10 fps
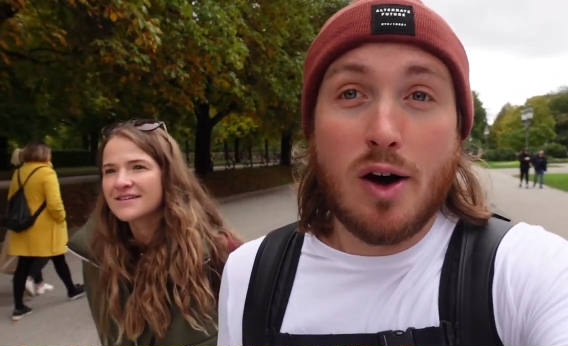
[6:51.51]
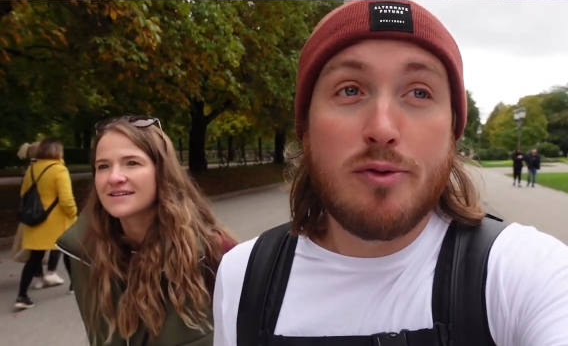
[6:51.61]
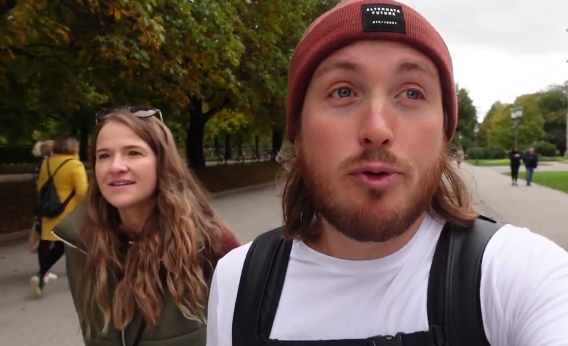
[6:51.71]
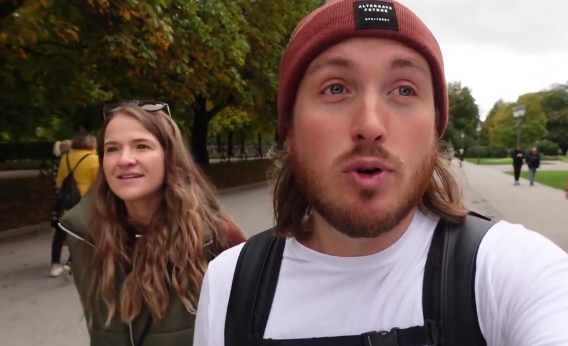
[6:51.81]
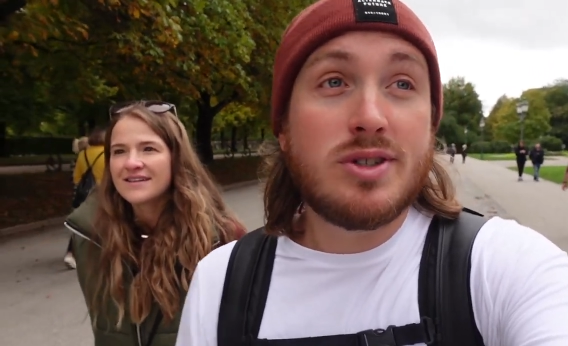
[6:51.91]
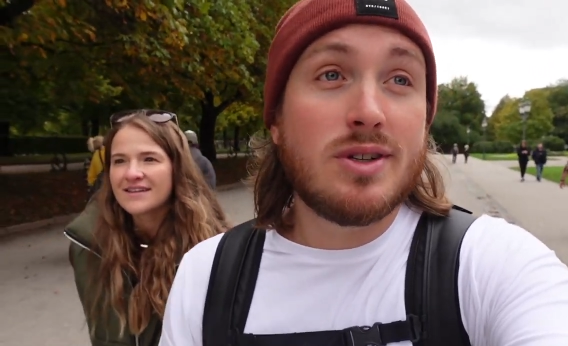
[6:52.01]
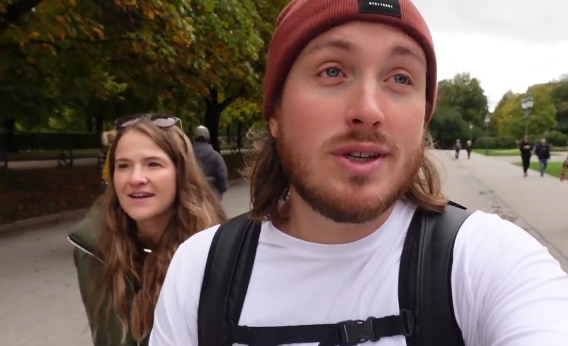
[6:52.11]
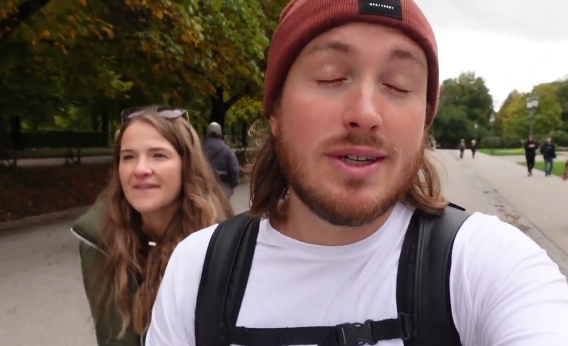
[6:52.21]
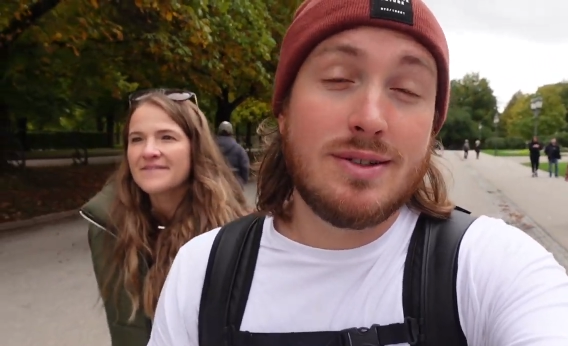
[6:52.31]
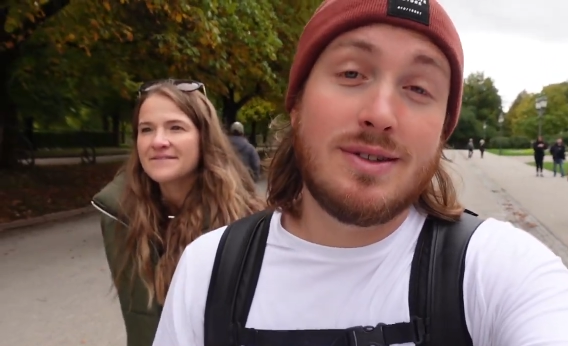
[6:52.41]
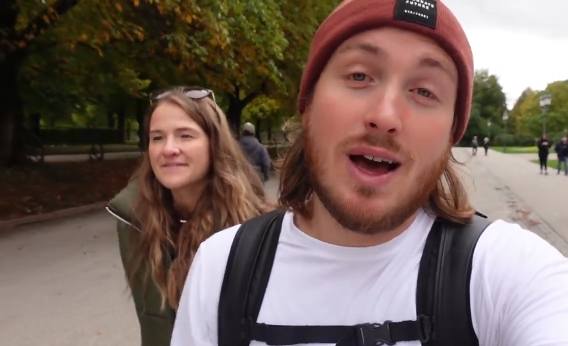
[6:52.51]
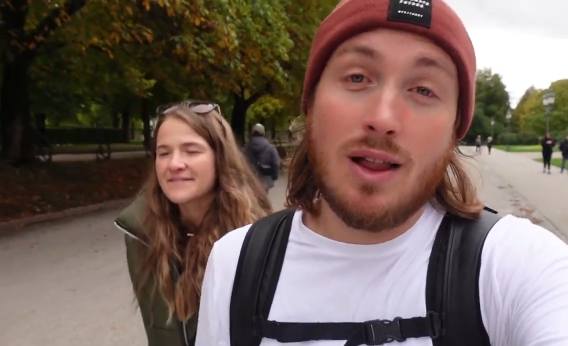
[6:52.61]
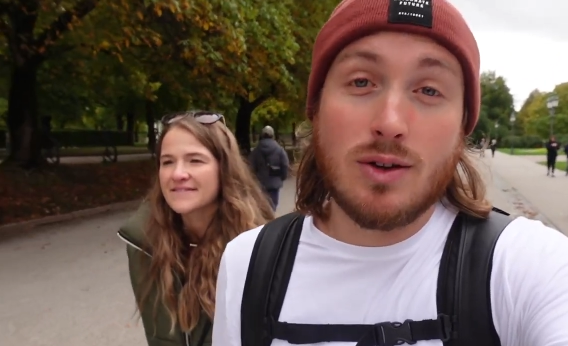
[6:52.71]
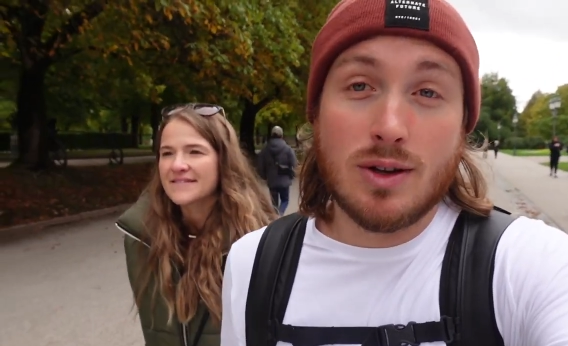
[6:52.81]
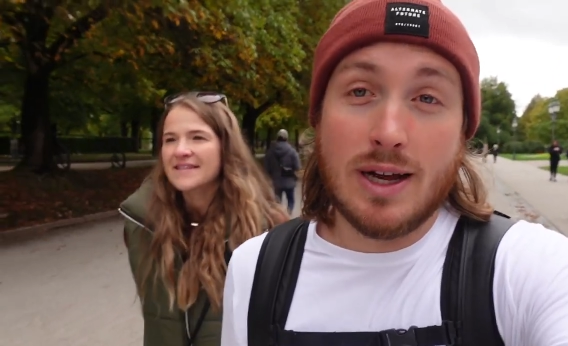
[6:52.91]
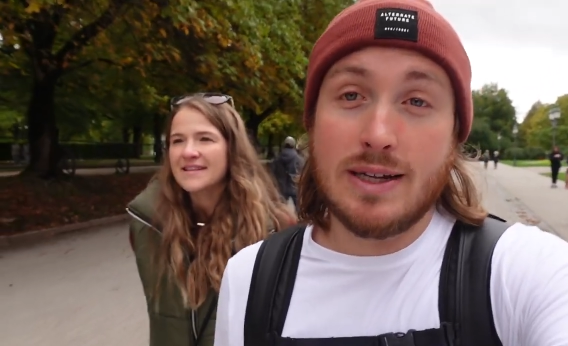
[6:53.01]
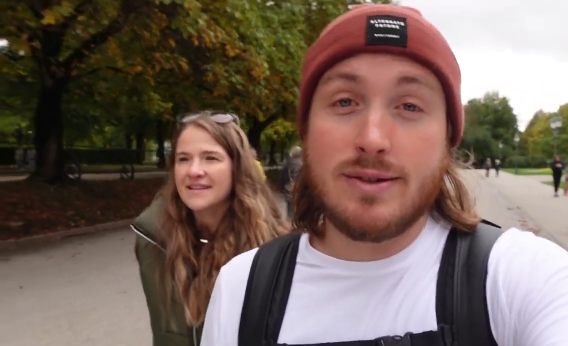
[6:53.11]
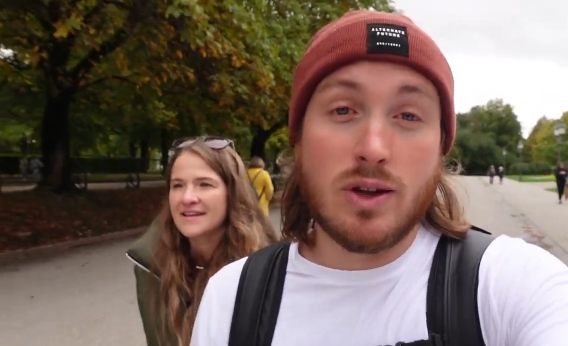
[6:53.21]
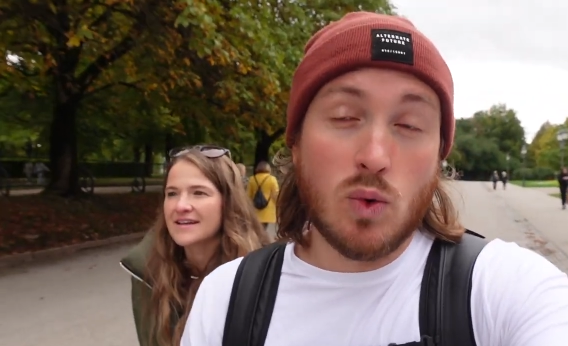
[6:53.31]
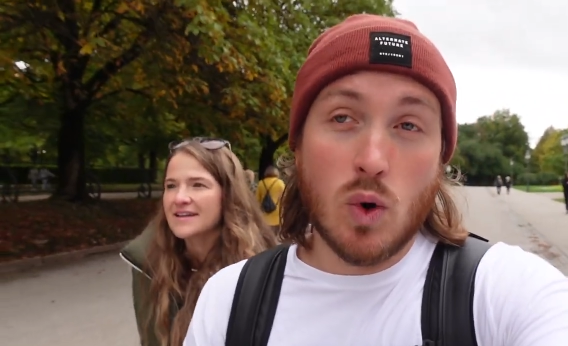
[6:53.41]
Speaker 1: Unfortunately, it does not look like
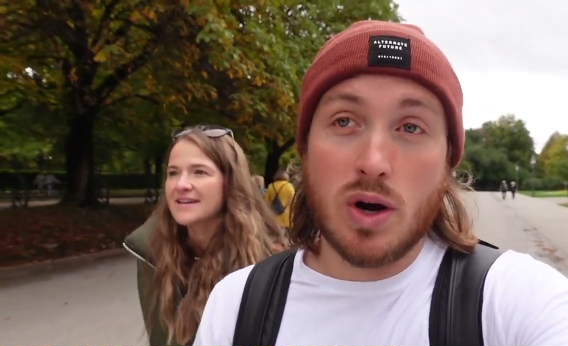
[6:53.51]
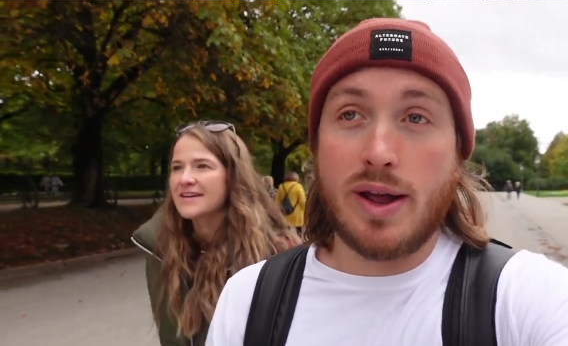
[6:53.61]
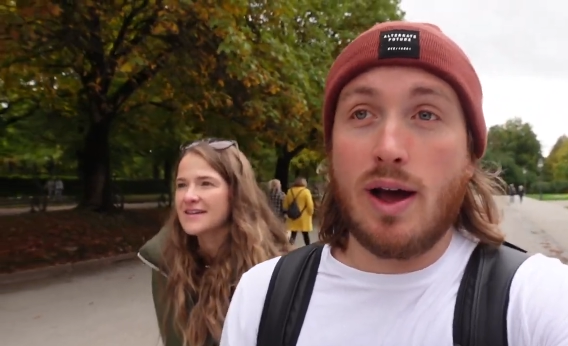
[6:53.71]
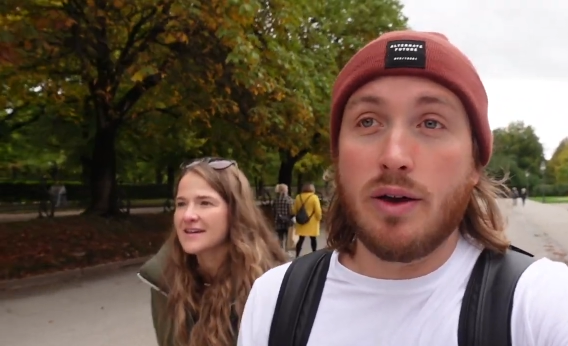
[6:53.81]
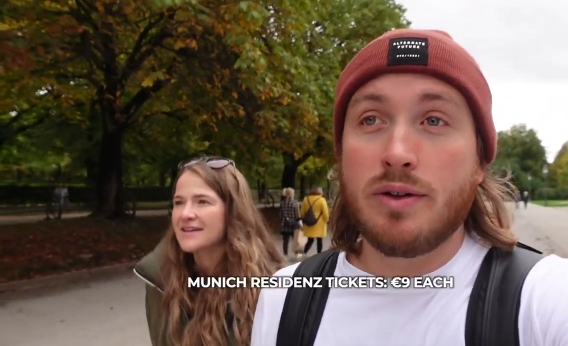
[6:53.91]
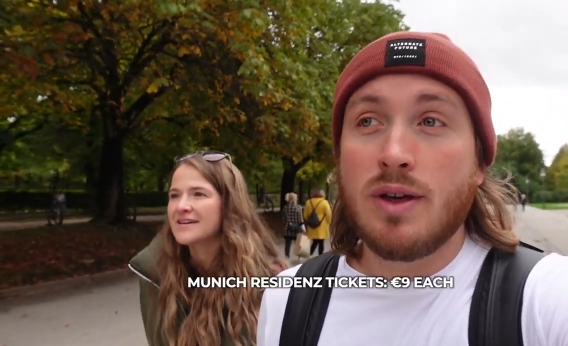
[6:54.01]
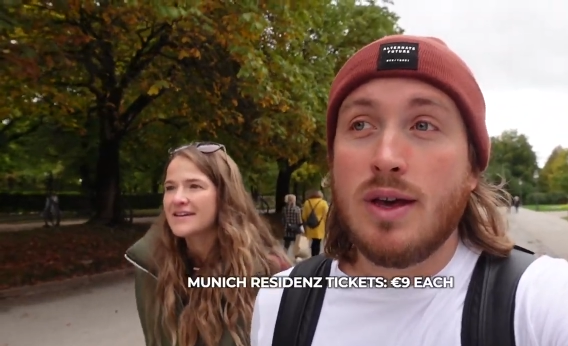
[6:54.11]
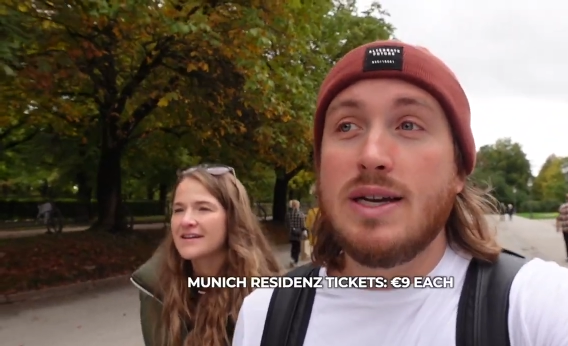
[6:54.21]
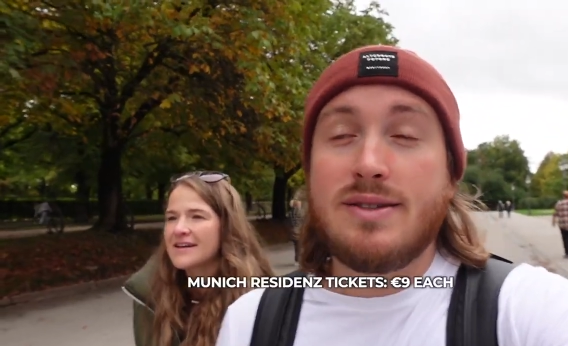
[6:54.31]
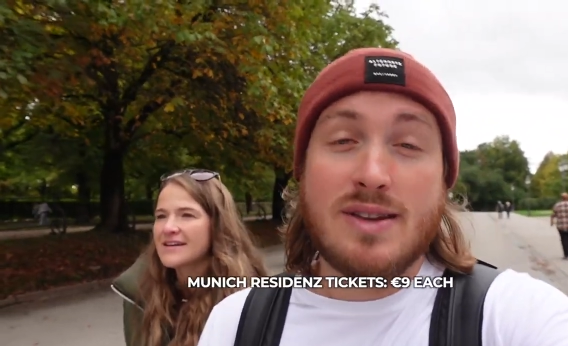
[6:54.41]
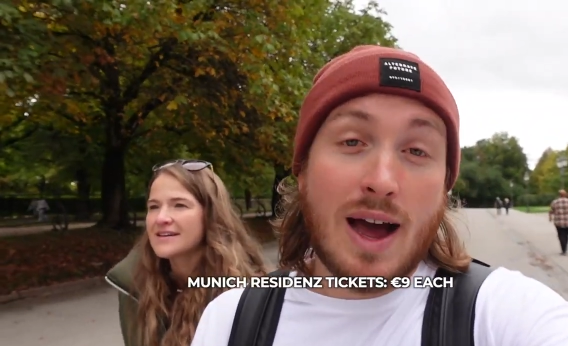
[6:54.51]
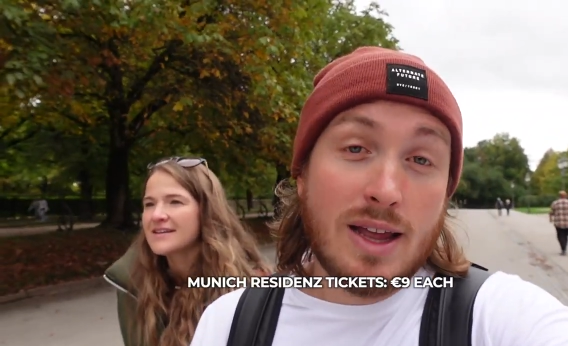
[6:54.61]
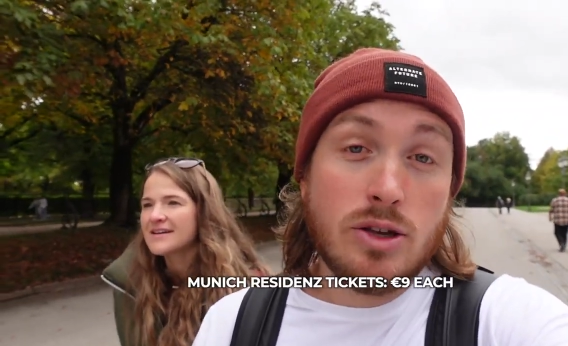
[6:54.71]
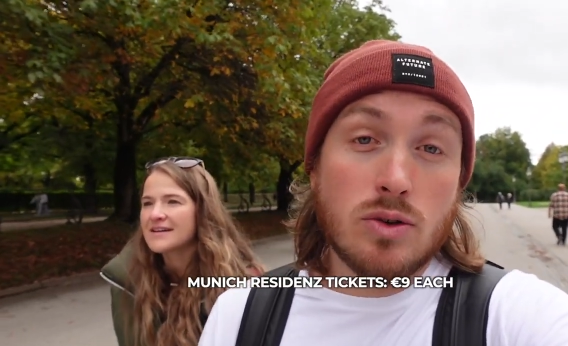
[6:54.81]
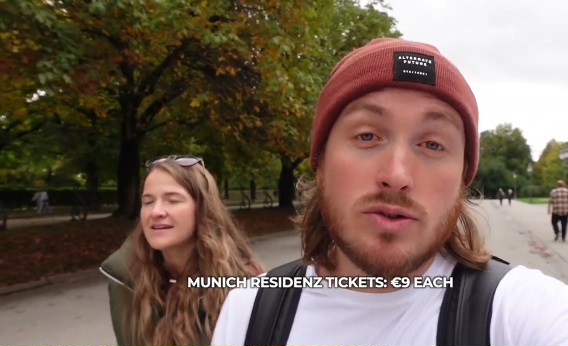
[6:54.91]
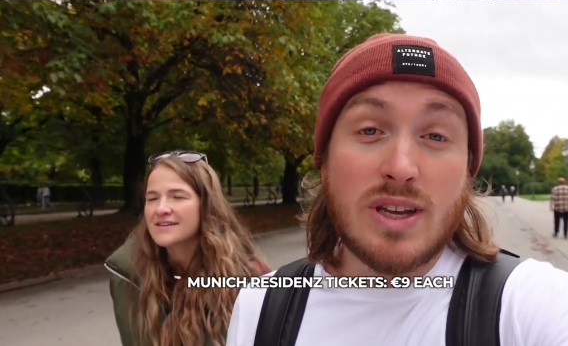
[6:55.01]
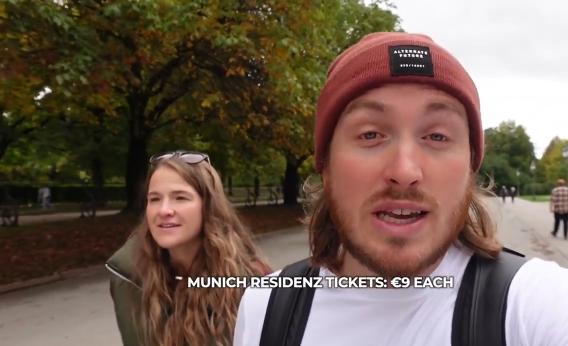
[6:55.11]
it's gonna work out. It's nine euros